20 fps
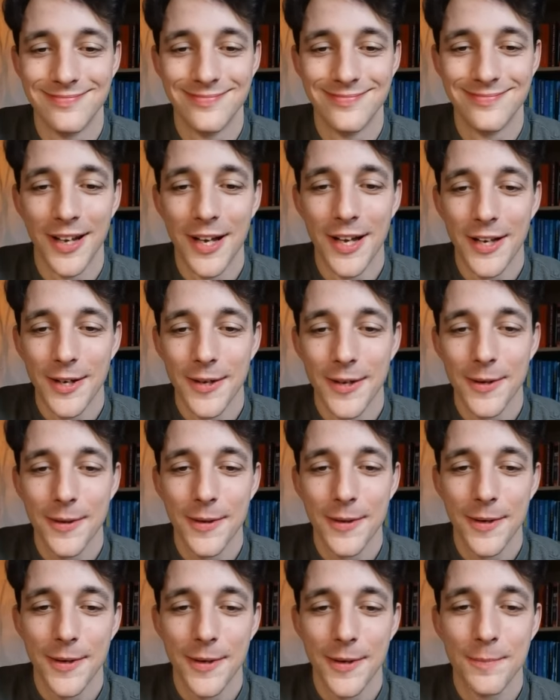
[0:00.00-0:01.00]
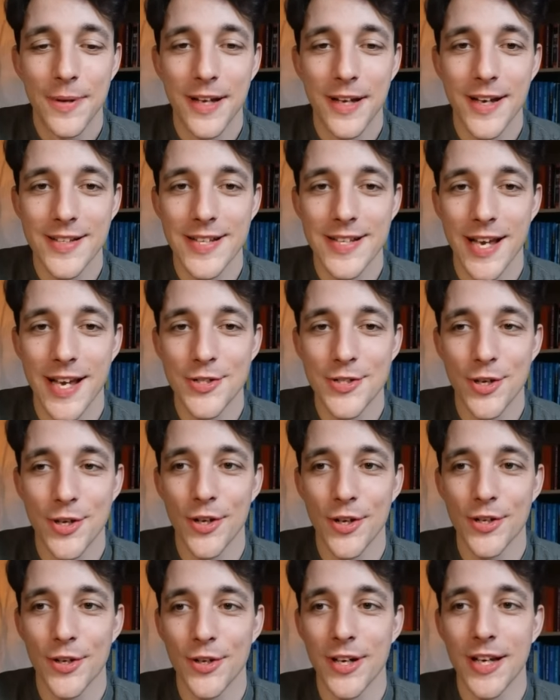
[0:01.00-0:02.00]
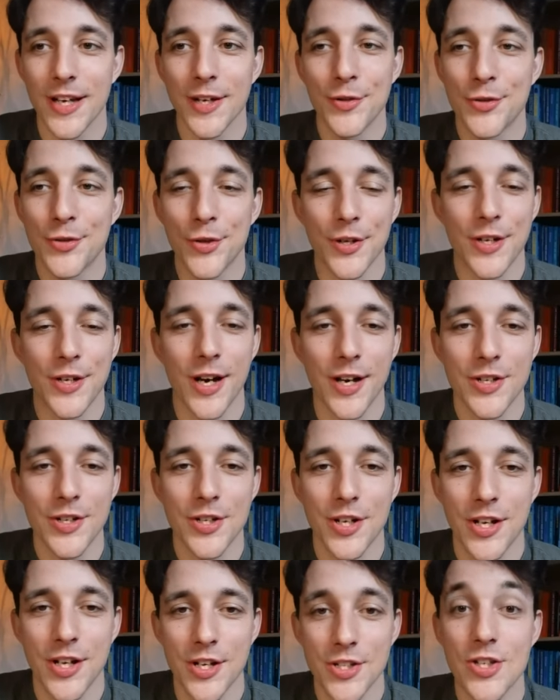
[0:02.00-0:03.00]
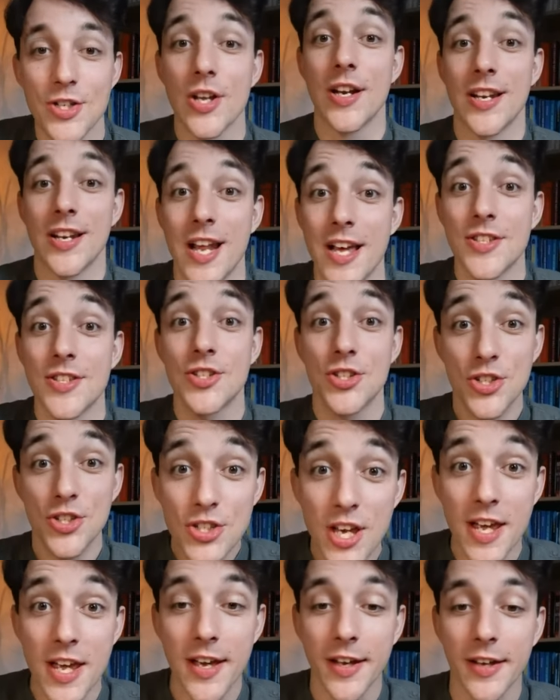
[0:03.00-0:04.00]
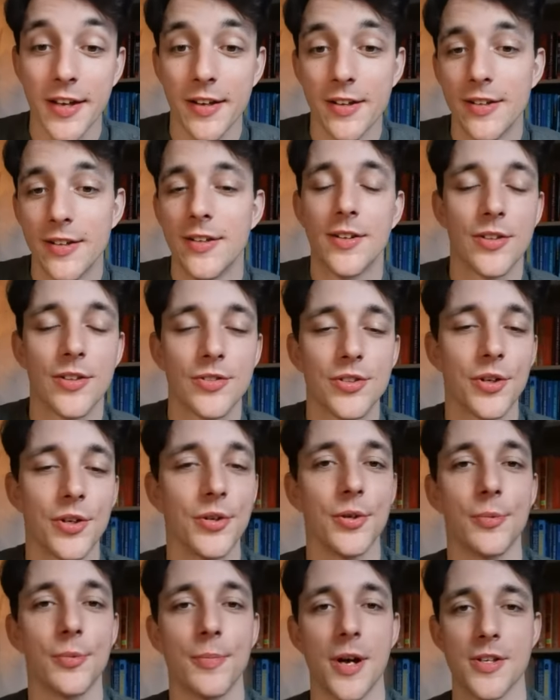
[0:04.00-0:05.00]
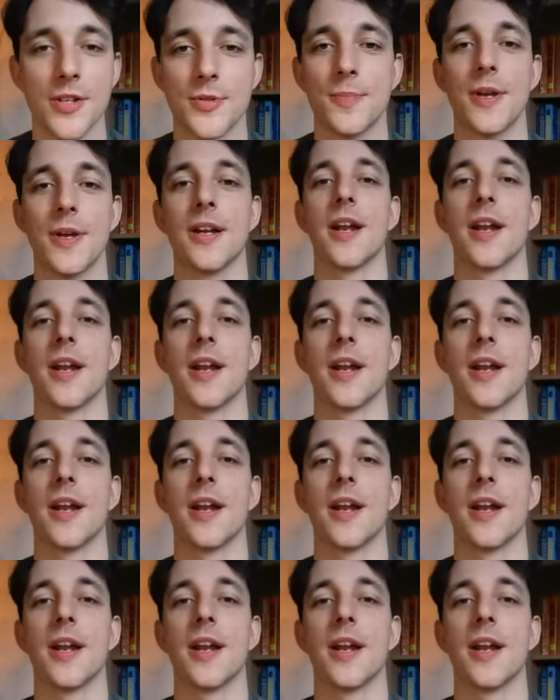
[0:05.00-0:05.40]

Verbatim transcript: And the because I saw I your introduction is, let's sing. So you must be